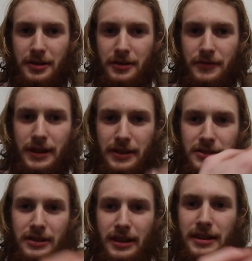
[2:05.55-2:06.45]
of
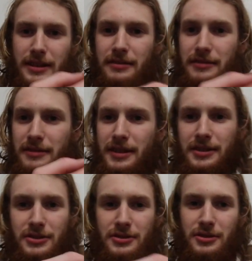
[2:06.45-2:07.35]
exciting
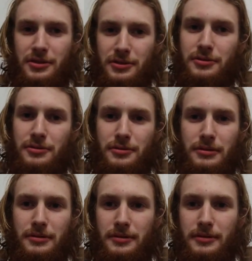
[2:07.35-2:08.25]
things to do
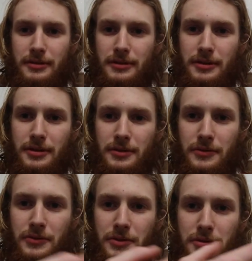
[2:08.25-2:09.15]

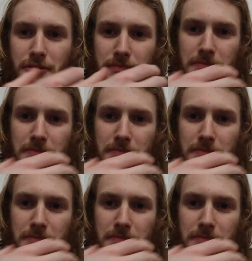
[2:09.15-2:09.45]
for